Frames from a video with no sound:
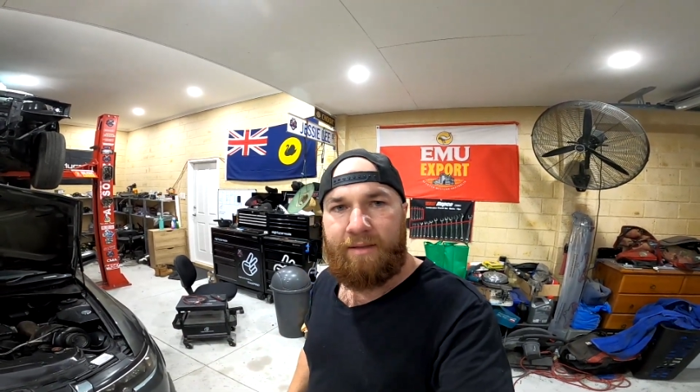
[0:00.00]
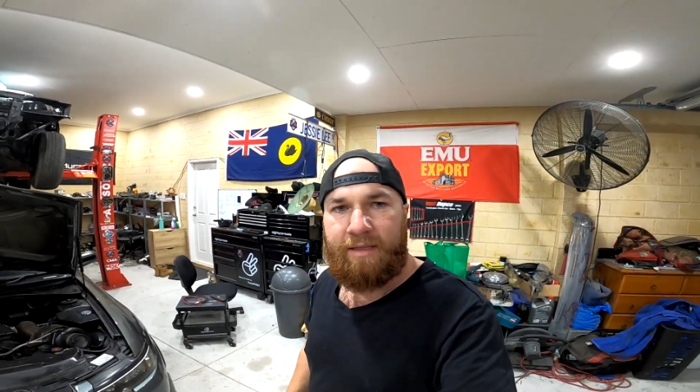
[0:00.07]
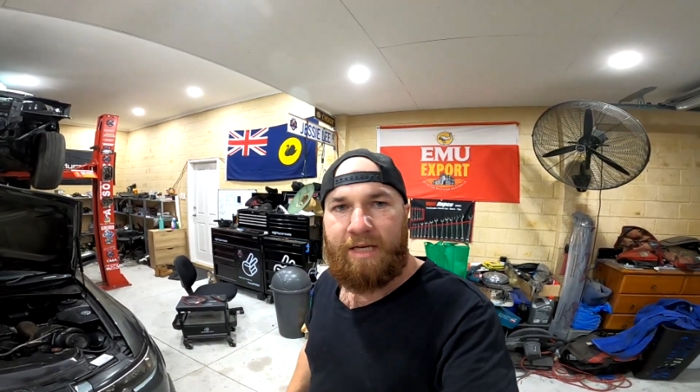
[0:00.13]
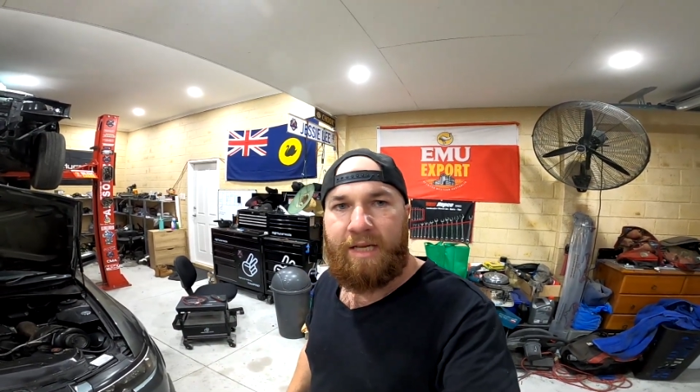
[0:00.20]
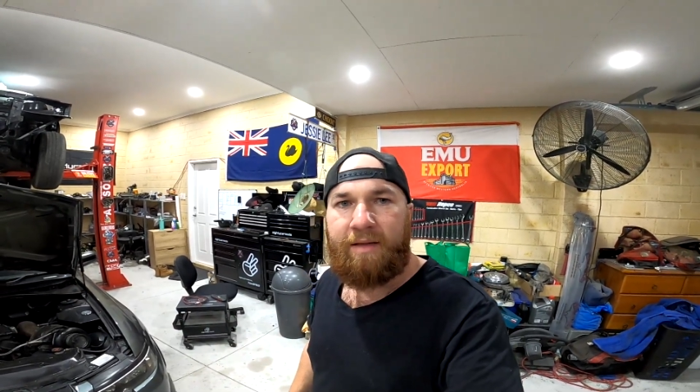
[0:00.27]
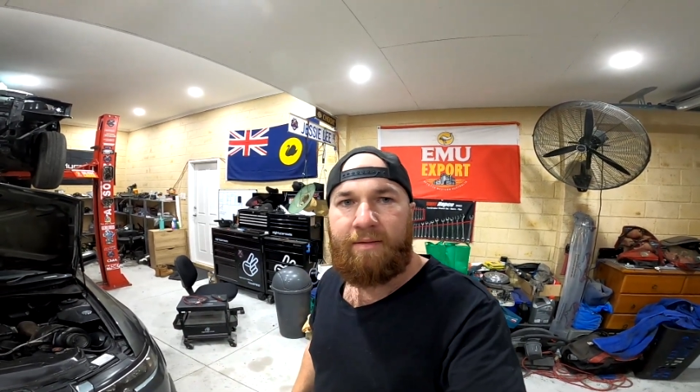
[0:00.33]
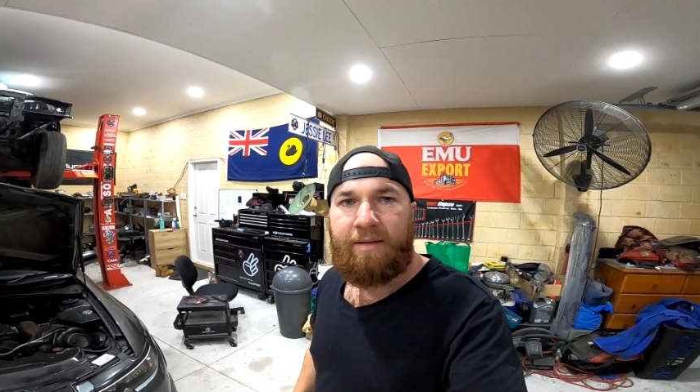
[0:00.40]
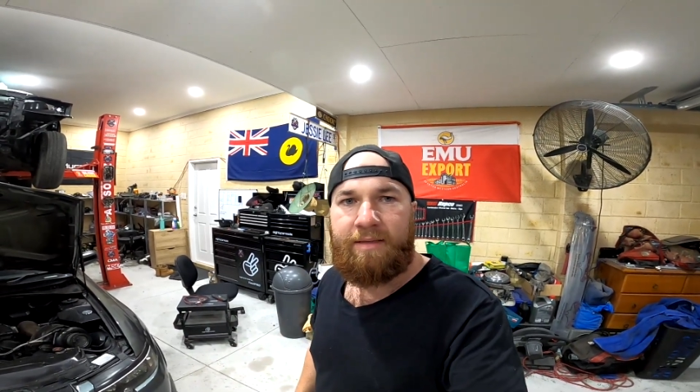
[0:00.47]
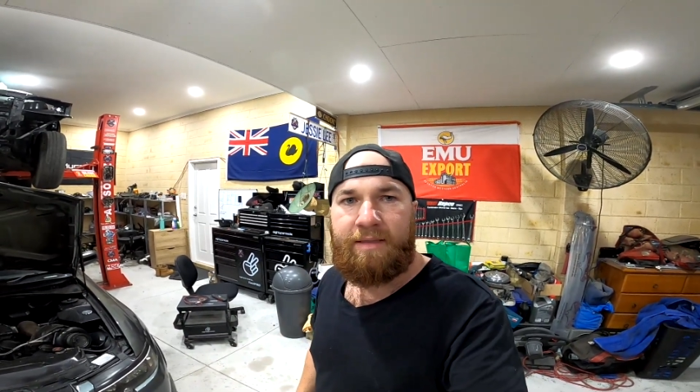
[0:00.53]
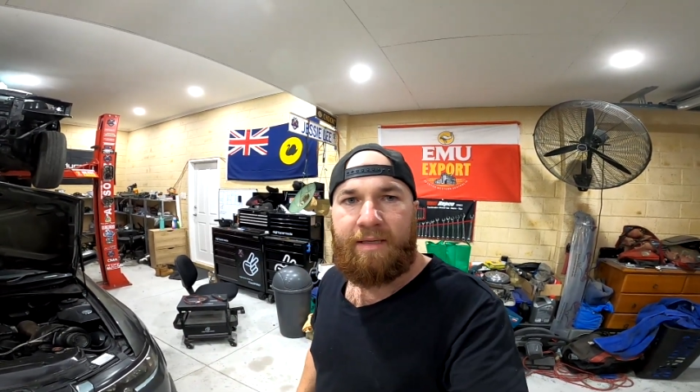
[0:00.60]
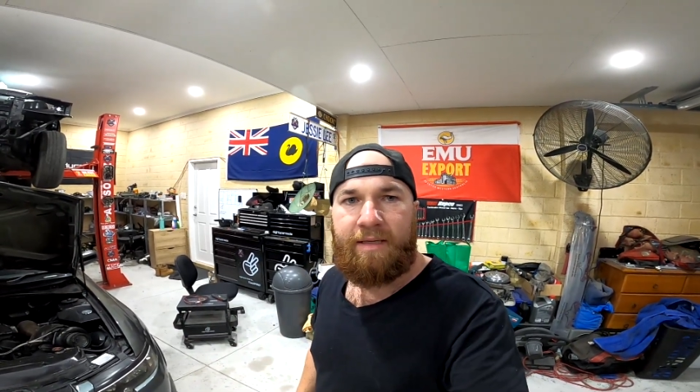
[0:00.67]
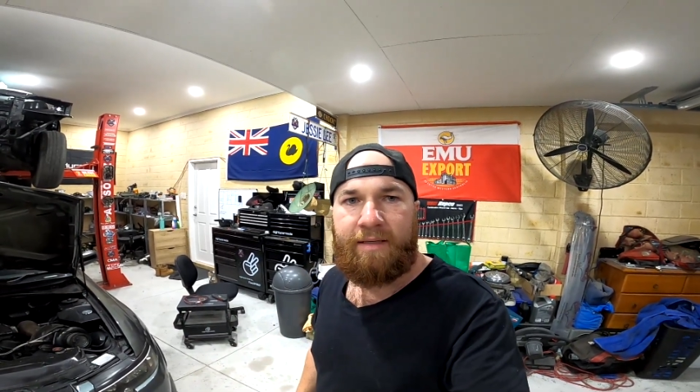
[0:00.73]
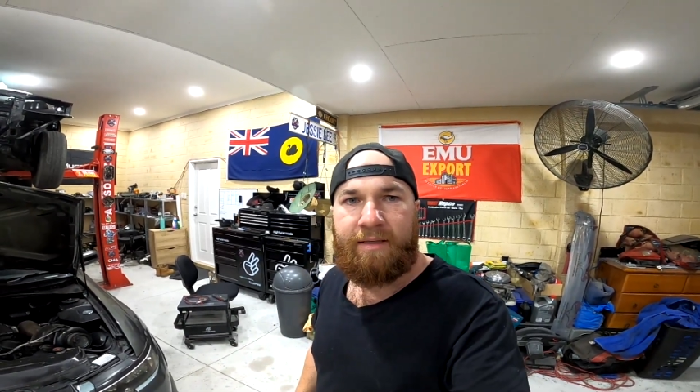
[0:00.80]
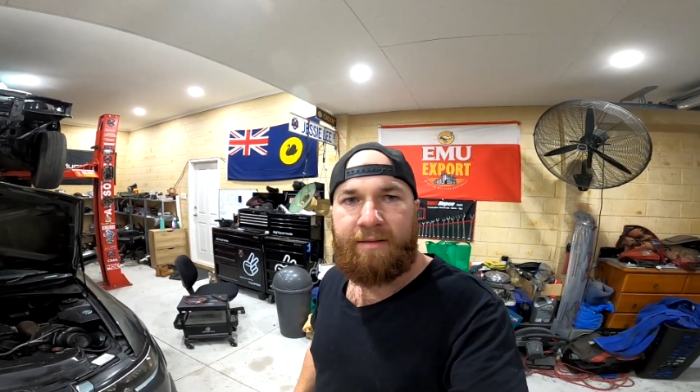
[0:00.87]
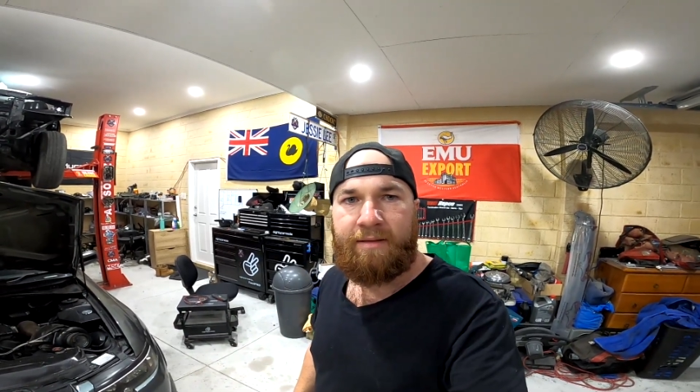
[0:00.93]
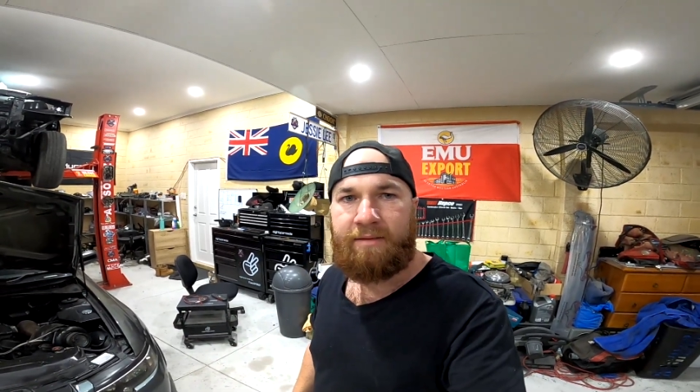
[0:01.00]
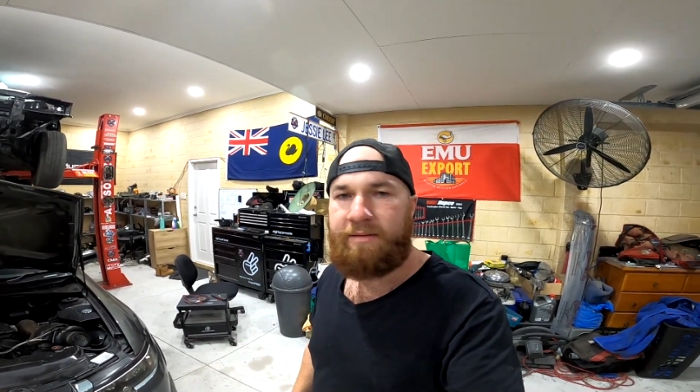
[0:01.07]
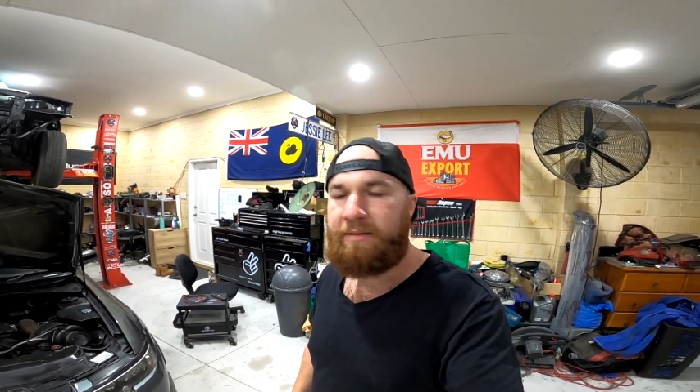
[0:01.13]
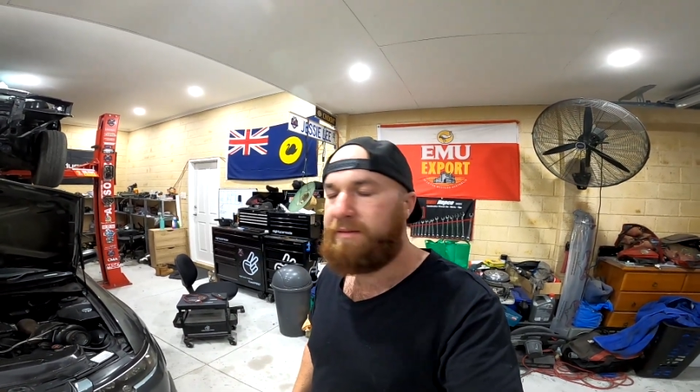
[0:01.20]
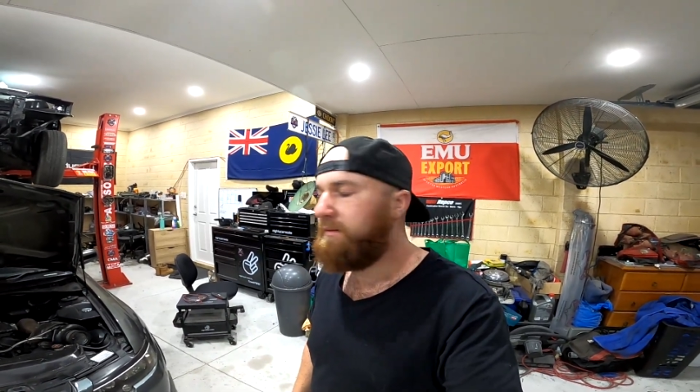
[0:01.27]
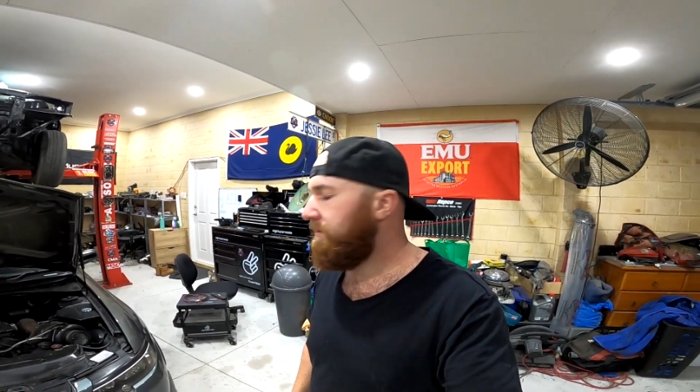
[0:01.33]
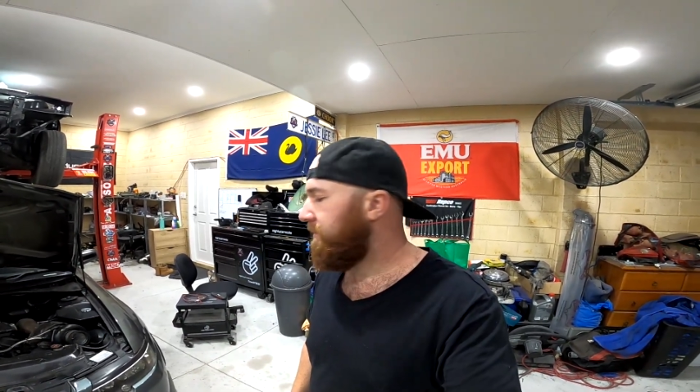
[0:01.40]
getting that data,
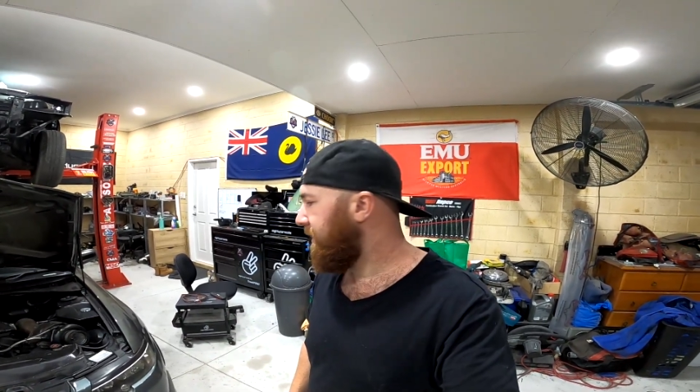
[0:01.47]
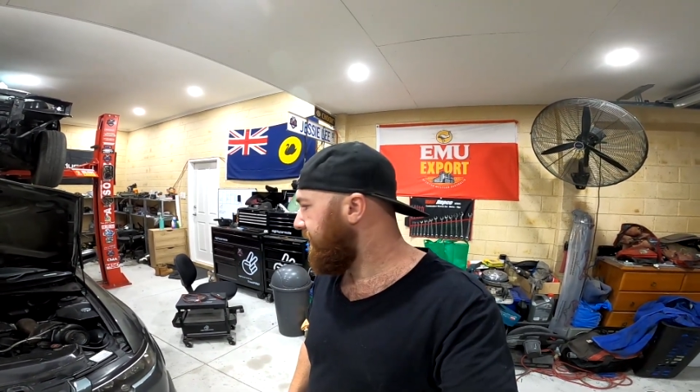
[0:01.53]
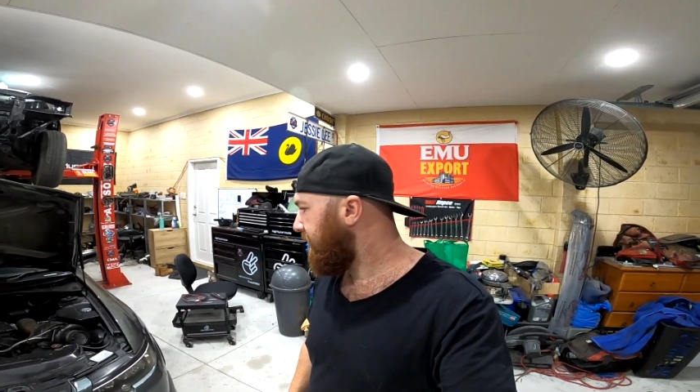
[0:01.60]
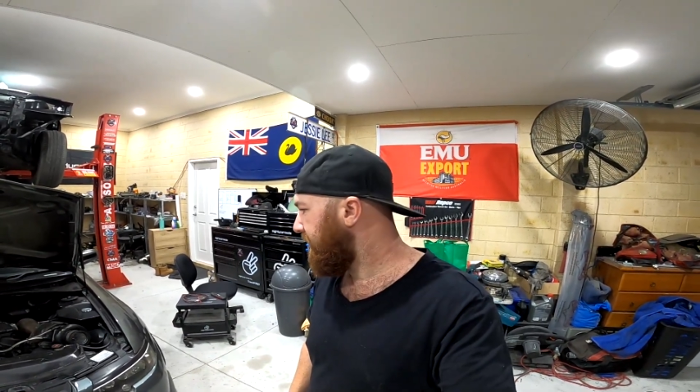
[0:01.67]
and